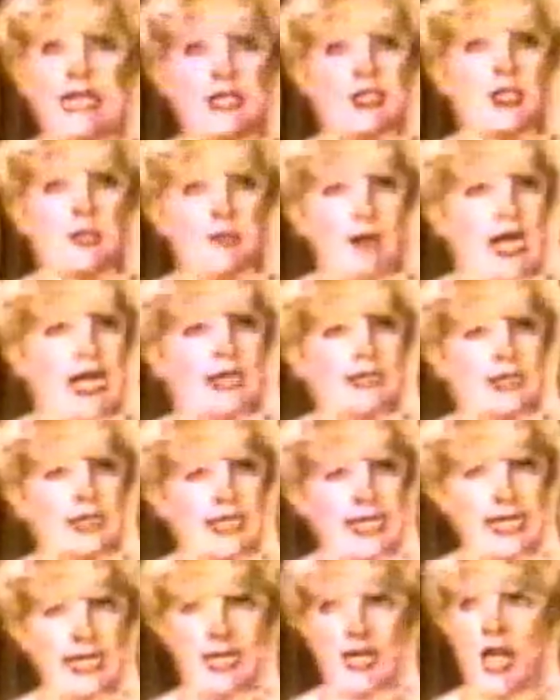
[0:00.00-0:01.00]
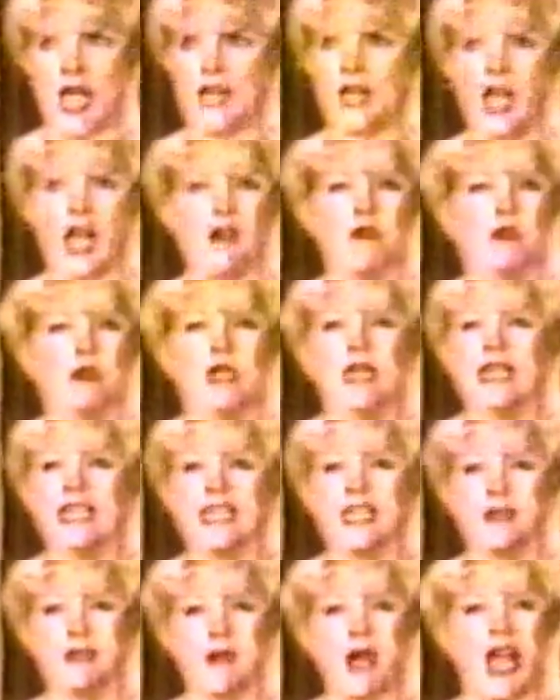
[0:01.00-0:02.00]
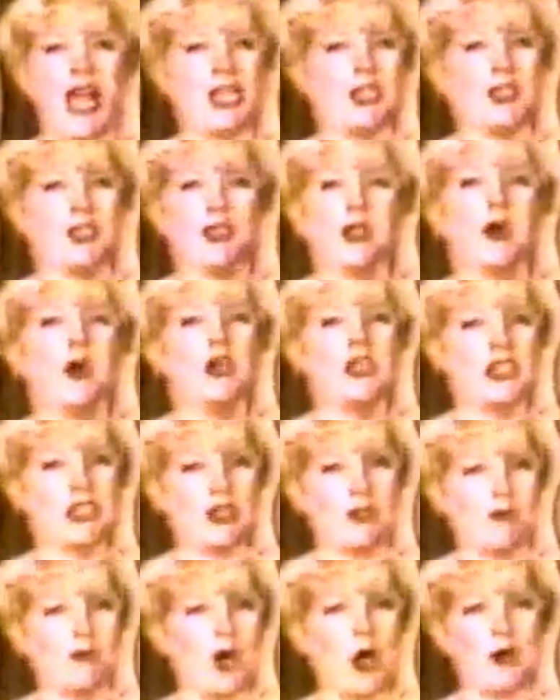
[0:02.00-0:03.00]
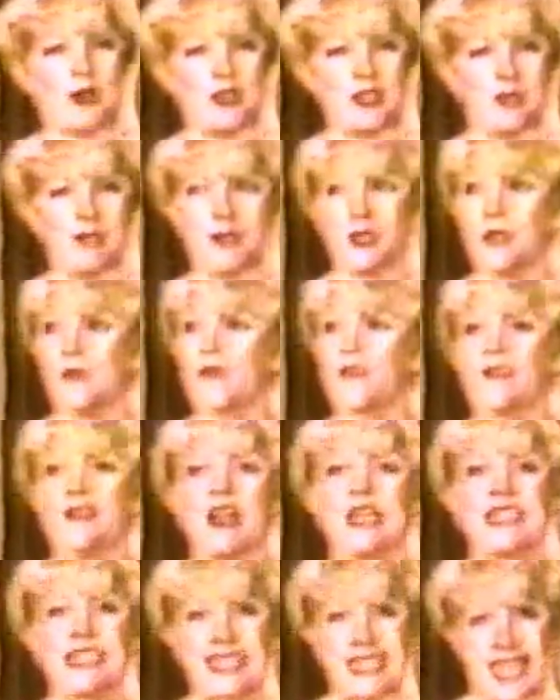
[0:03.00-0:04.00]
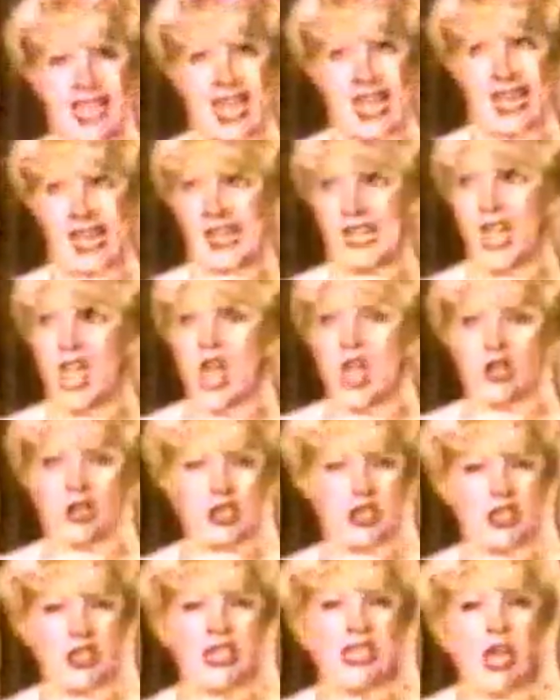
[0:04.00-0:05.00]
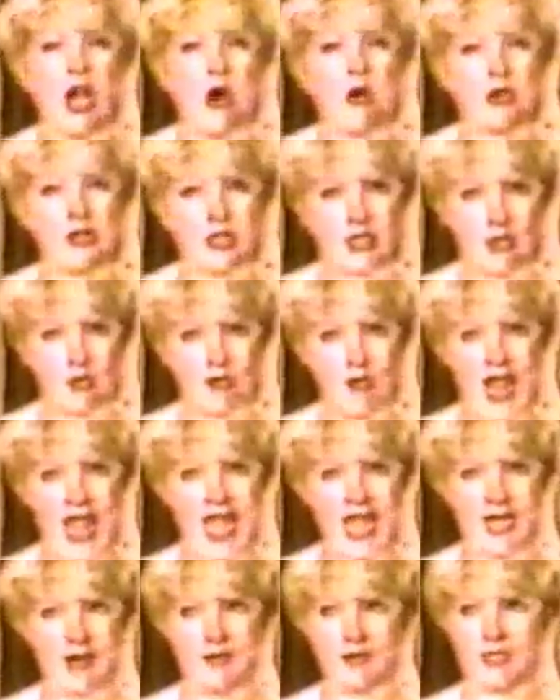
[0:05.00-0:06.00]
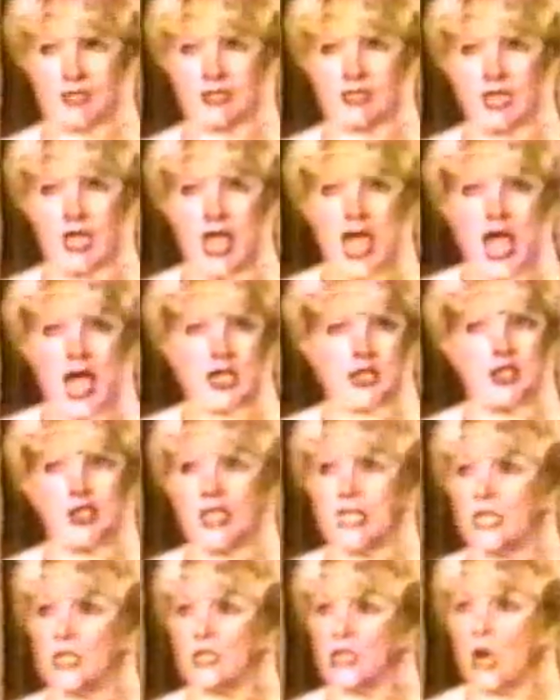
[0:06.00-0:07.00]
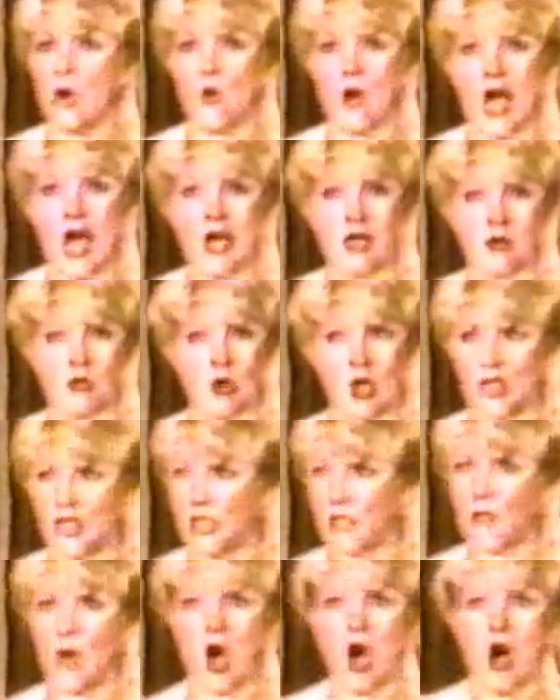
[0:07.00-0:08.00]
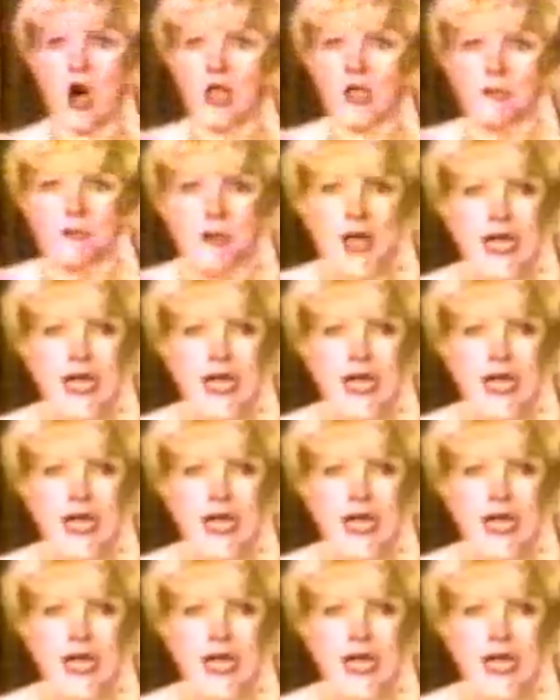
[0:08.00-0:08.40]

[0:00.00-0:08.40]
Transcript: independent here, and I really admire Georgia Rosenbloom Frontiere because she owns the Rams, and she can go out and watch them all